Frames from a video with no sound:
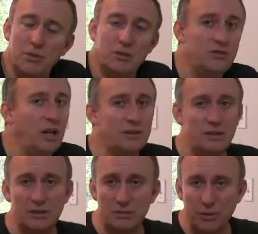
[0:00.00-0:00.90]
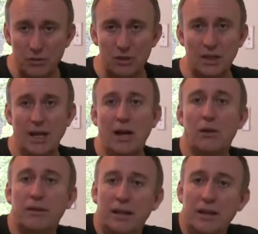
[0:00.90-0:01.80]
because nuts is supposedly
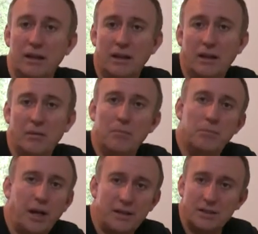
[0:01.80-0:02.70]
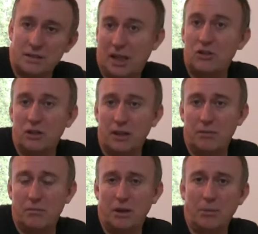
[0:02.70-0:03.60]
healthy, but it's actually a
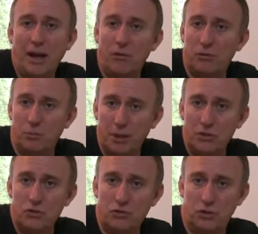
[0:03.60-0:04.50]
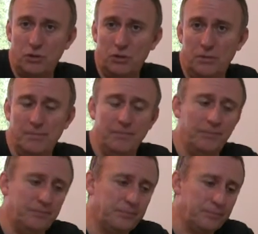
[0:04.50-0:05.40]
powerful binge food.
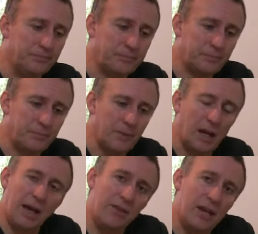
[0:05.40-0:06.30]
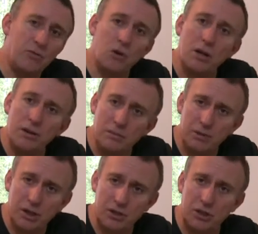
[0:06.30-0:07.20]
And then rather than
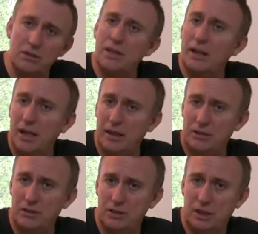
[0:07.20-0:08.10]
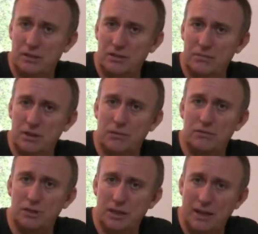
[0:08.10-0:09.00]
purging, they'll exercise
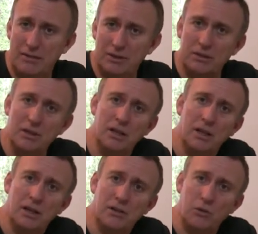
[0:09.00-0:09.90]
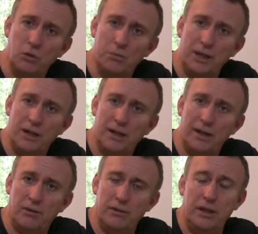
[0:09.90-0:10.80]
themselves at a level that will be
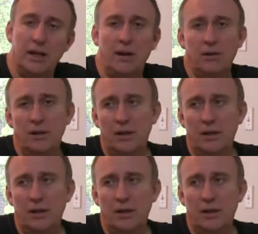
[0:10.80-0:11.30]
unhealthy. Now,